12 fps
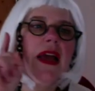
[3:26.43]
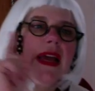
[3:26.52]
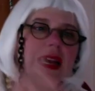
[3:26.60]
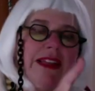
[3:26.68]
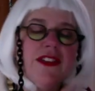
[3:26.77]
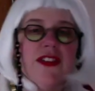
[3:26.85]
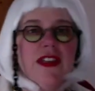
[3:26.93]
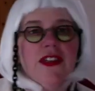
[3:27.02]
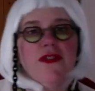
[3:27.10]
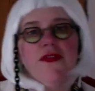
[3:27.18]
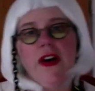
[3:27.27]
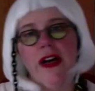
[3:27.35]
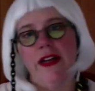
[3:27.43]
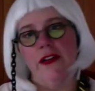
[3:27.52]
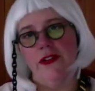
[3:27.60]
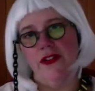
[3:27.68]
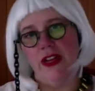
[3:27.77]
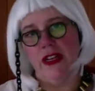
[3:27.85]
It's this
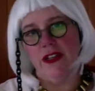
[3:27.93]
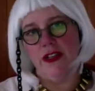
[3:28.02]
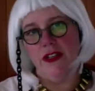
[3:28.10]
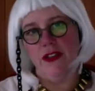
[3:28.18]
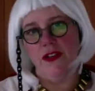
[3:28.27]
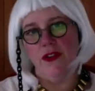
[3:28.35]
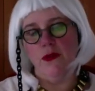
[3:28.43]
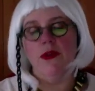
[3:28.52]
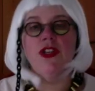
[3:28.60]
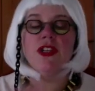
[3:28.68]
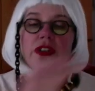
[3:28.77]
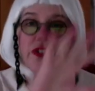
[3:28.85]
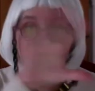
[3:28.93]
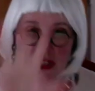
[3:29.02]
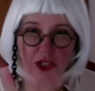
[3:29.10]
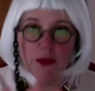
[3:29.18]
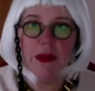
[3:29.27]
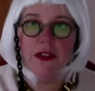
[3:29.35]
final sentence, which doesn't
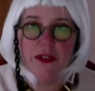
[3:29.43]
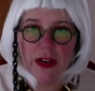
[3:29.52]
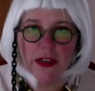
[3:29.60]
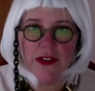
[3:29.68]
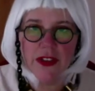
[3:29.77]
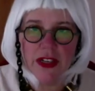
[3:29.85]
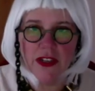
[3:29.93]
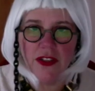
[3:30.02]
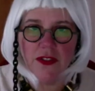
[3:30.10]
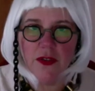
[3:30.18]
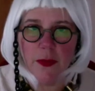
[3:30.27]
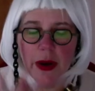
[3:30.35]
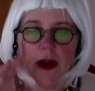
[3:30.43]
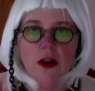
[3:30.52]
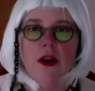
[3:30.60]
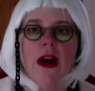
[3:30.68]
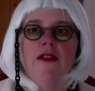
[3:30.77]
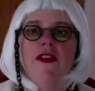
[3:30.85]
need to be the final sentence of the
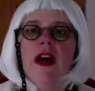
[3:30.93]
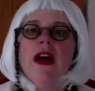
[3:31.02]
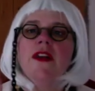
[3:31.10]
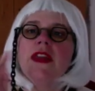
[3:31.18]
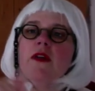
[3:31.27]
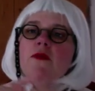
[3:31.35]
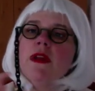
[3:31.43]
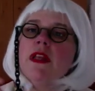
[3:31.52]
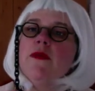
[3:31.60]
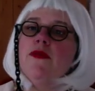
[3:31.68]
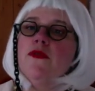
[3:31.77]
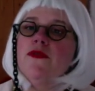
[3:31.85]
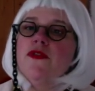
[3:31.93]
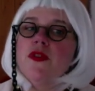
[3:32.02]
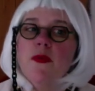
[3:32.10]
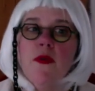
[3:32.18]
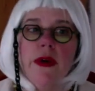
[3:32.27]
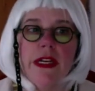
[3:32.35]
paragraph, that really proves the
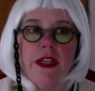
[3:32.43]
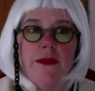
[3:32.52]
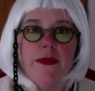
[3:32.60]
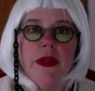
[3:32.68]
point.